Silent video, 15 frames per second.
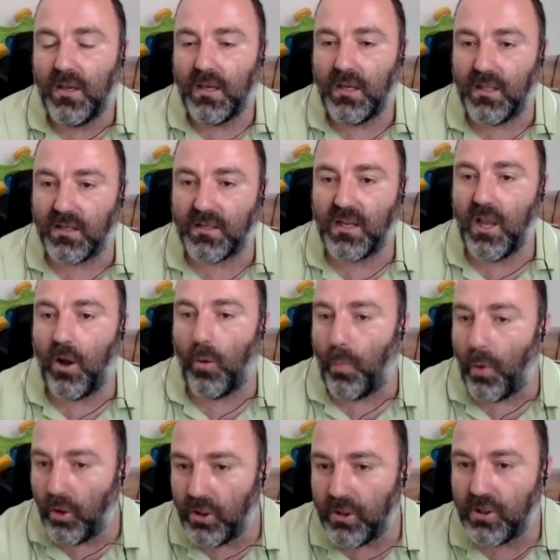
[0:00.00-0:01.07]
It doesn't help
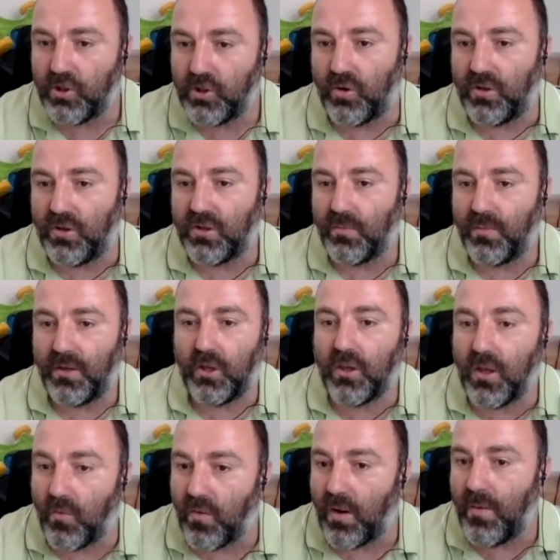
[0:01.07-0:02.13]
only the joints, but you
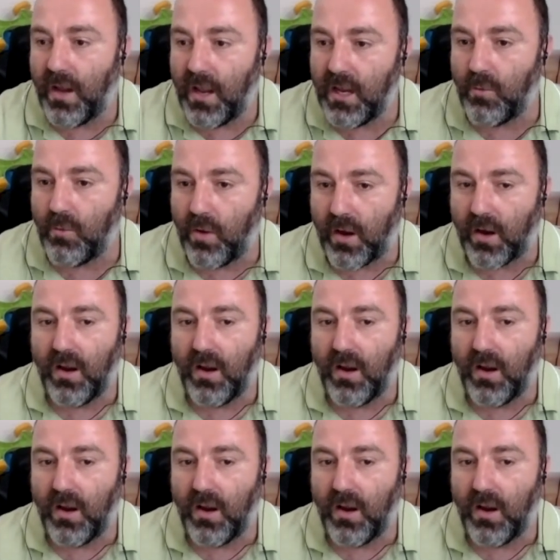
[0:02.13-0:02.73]
can rub it anywhere.